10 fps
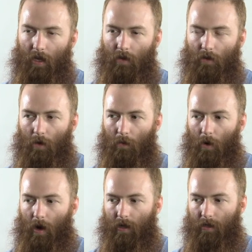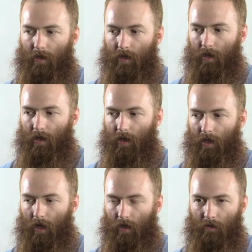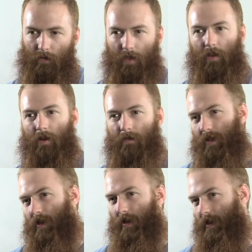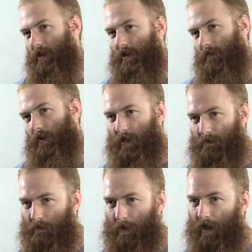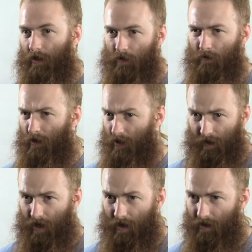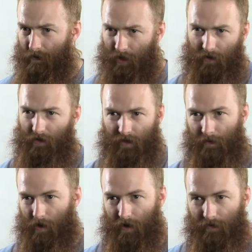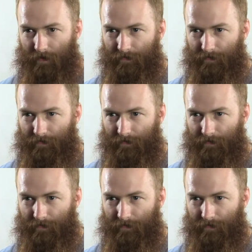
You don't want a loose glove. It's kind of like the idea of like someone buying too large of a condom. It's just going to slip off.